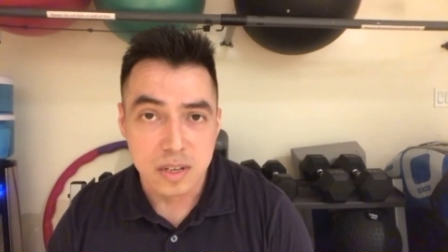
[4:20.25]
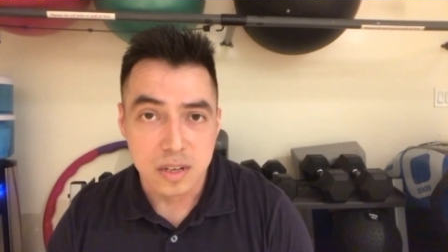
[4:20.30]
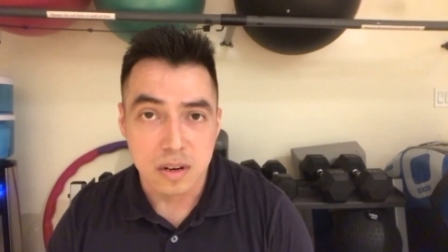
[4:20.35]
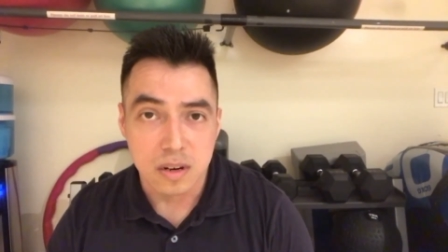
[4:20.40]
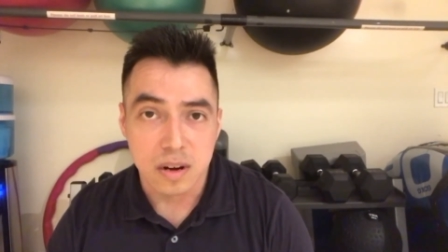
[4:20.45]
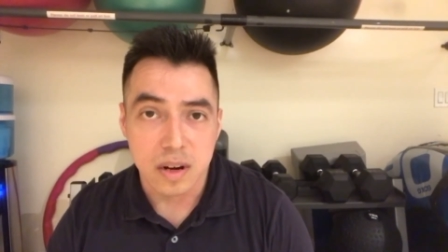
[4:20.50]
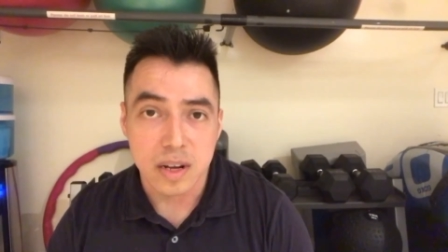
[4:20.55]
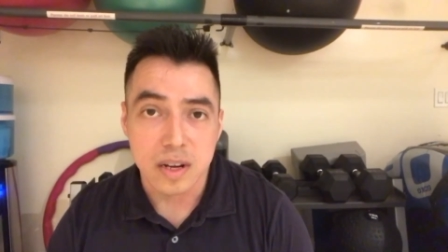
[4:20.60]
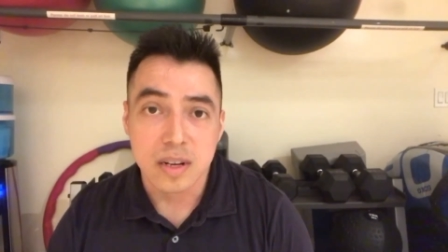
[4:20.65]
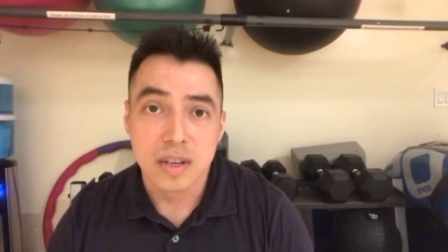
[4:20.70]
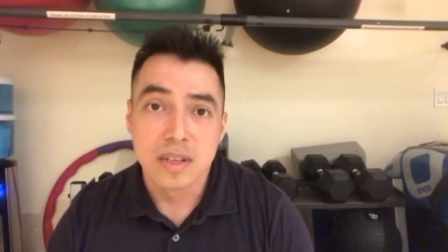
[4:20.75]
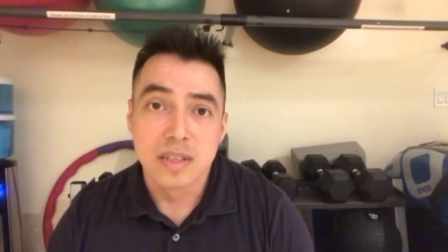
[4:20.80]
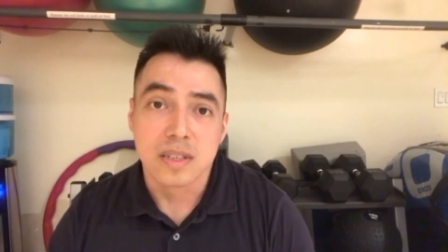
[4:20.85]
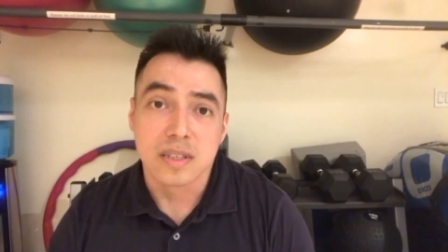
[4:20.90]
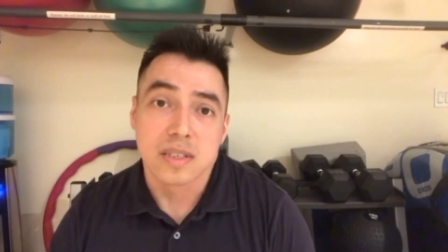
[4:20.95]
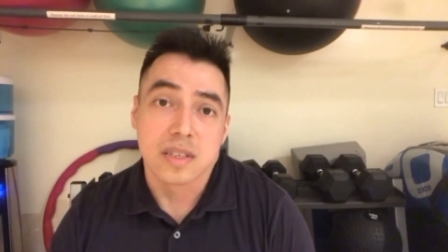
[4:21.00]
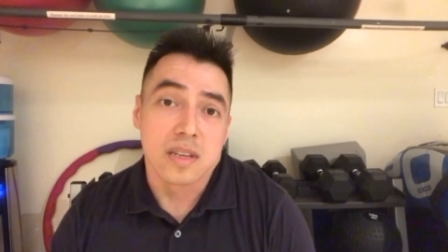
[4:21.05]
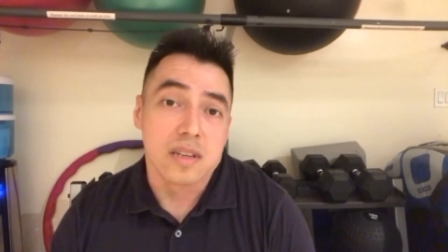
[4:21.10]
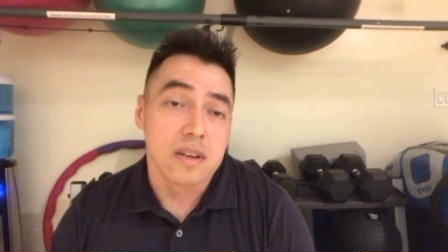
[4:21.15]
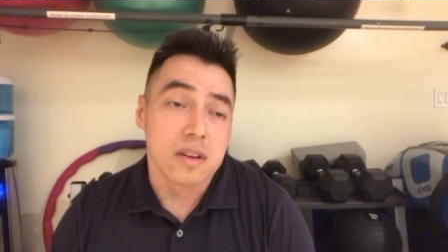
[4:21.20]
All right,
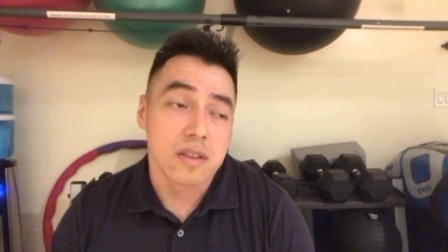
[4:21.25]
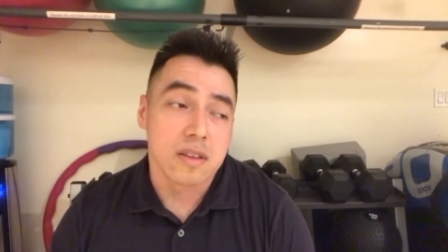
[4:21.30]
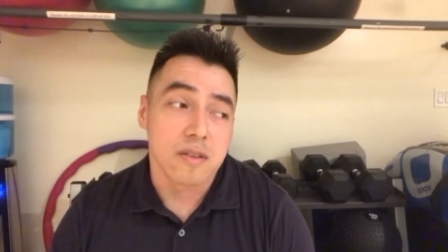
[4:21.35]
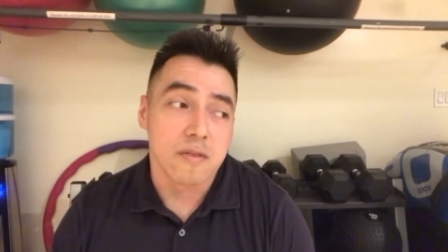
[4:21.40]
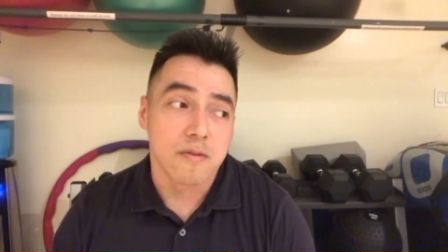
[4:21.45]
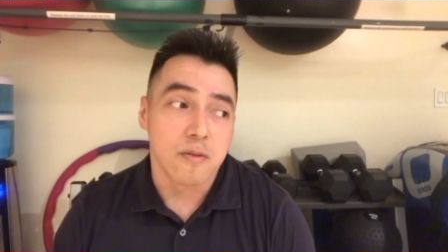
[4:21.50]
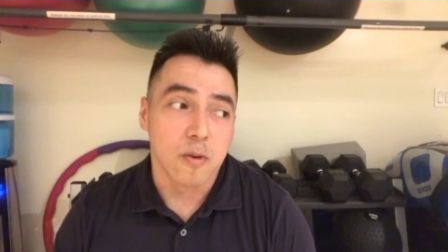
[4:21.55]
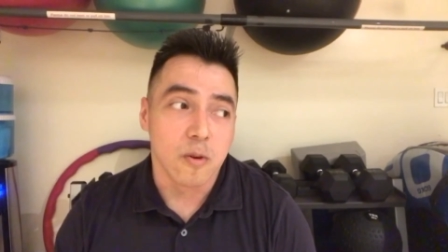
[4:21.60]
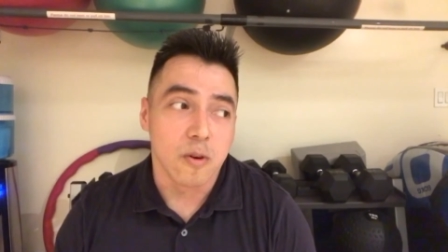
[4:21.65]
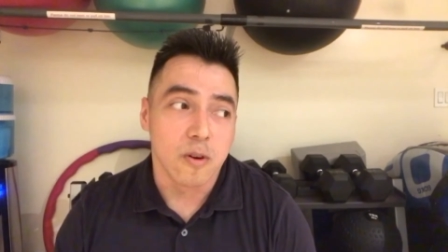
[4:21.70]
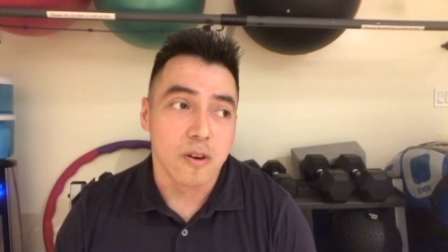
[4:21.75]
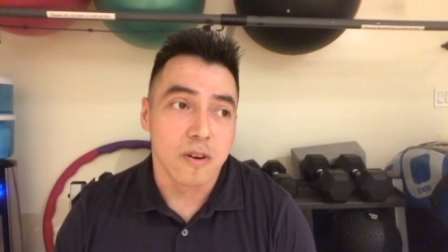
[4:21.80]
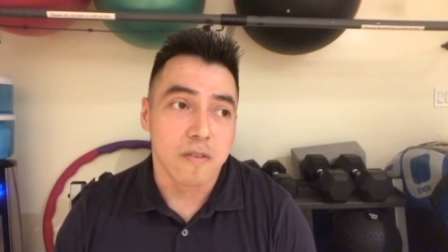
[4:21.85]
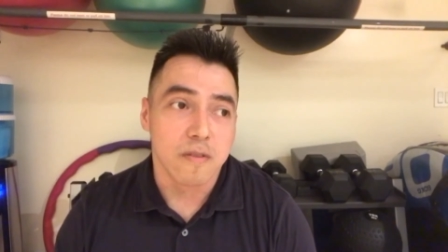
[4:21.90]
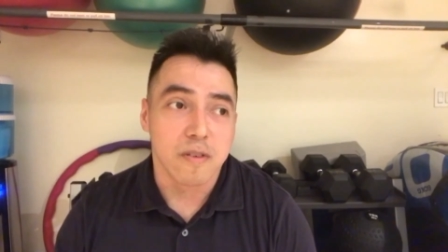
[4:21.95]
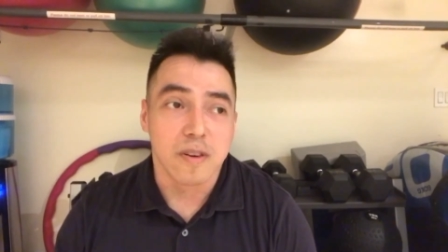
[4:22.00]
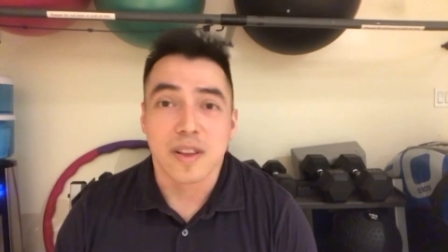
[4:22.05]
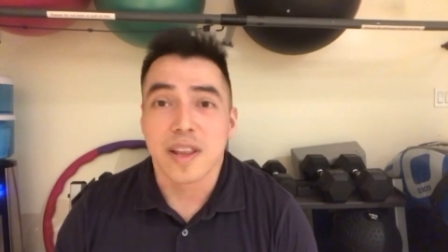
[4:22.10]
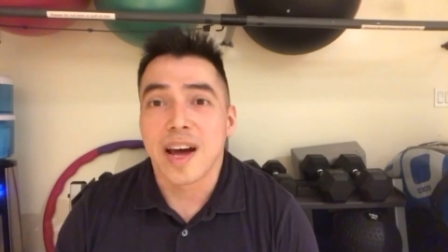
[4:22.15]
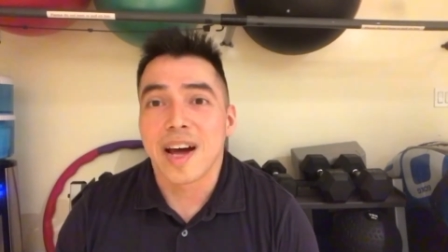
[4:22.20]
to say nothing for
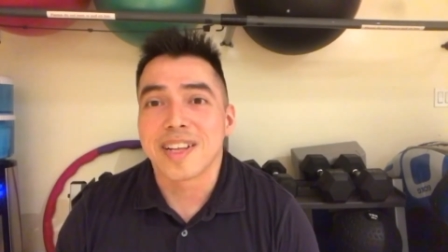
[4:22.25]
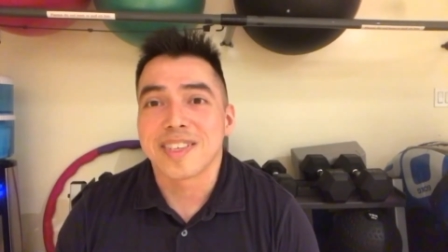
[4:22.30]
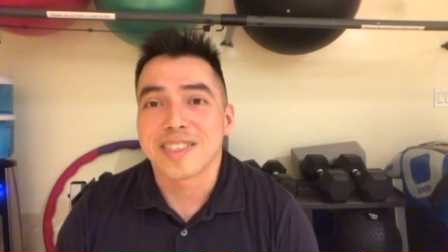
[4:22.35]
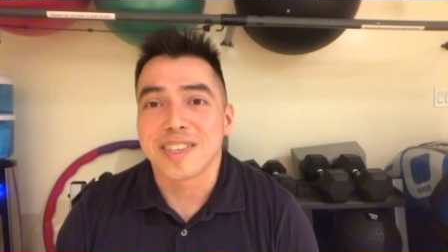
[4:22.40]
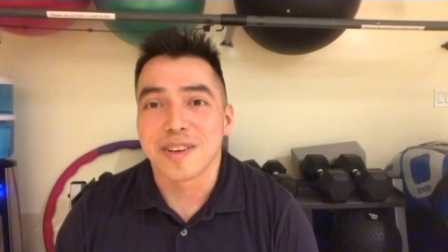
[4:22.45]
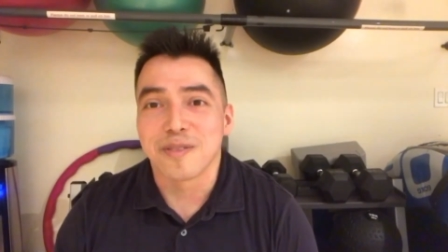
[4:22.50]
lats.